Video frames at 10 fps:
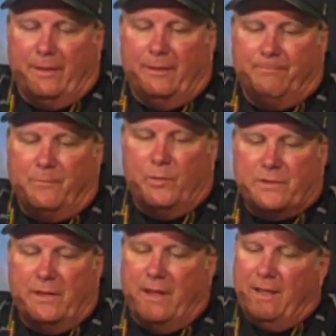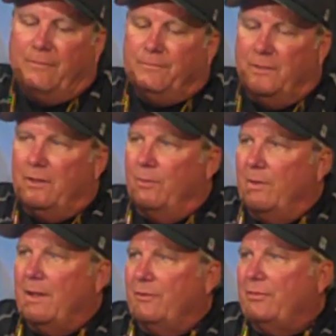Um, we said, hey, you know,
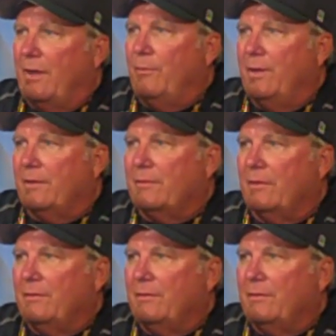we got to stay with it